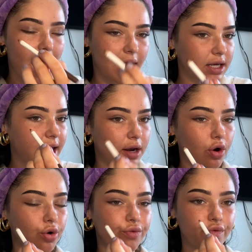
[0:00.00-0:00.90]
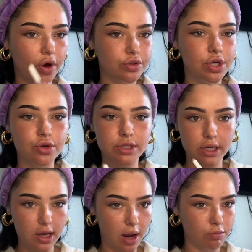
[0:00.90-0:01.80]
and again, on photos in
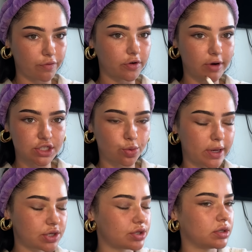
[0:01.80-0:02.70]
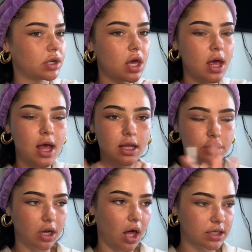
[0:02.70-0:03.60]
camera for graduation,
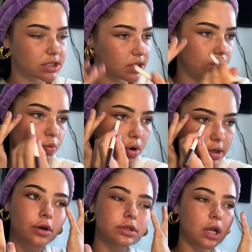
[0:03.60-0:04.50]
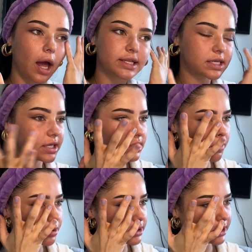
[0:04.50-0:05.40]
the last thing you want, because lighting is
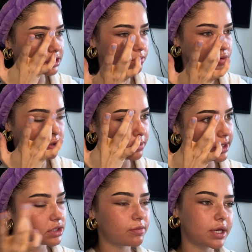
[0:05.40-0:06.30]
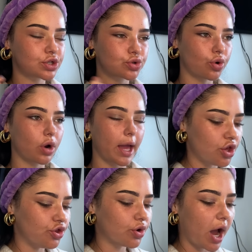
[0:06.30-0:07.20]
unpredictable. So we need to make sure
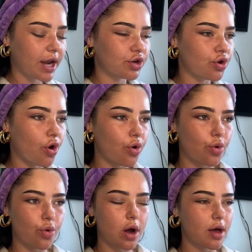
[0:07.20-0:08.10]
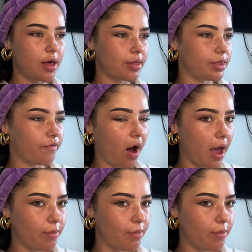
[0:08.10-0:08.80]
like you kind of know the vibe.